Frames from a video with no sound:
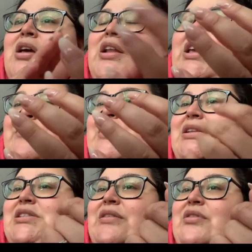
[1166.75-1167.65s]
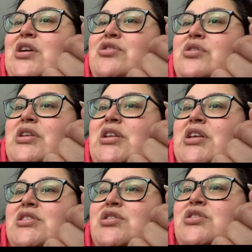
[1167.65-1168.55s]
Again, mine's $700 and
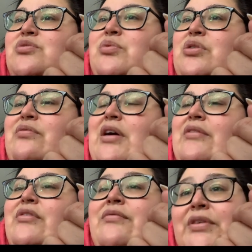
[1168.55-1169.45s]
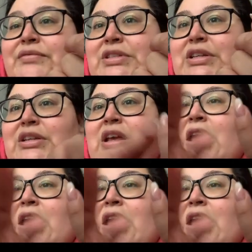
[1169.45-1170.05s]
his is $105.15.